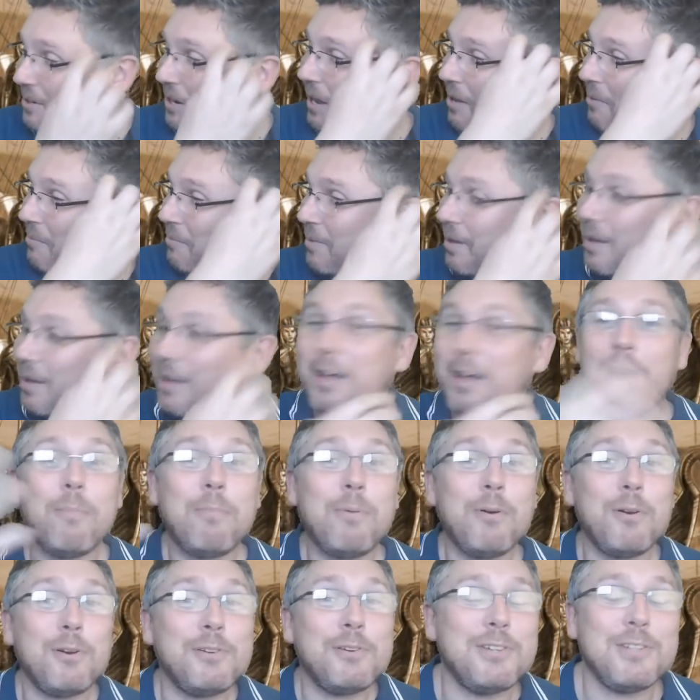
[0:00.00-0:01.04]
Um,
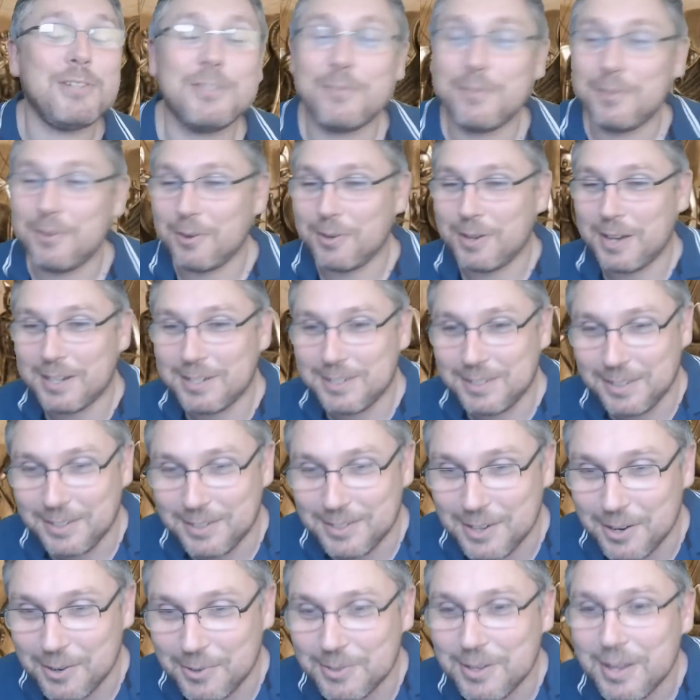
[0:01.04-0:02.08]
apologies for not getting the
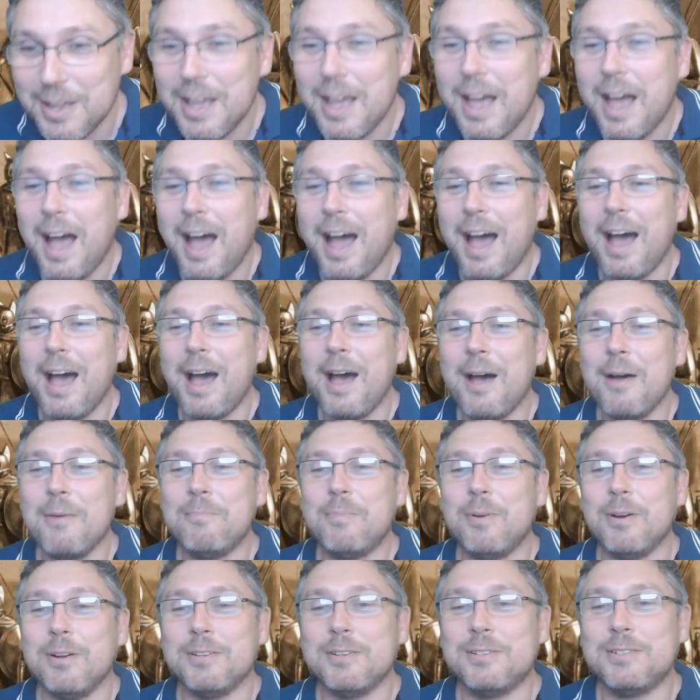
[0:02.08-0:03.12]
joke, uh,
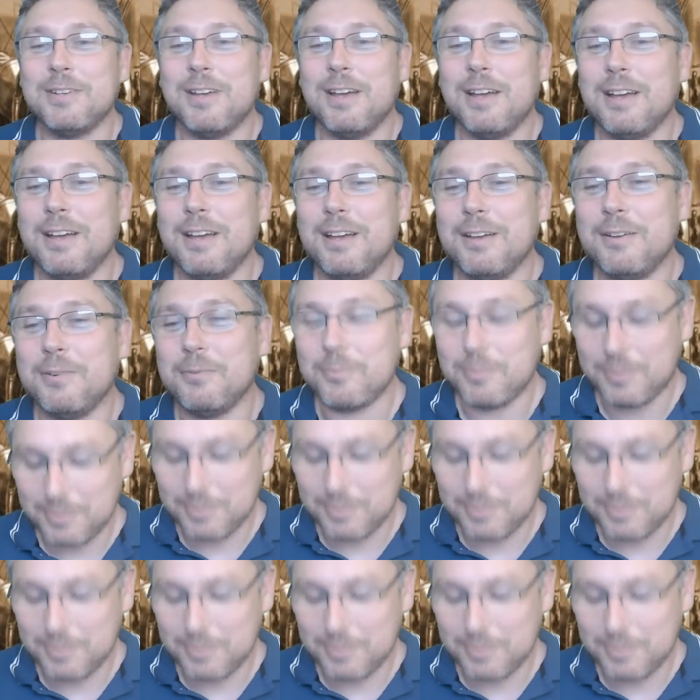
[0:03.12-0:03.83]
but uh,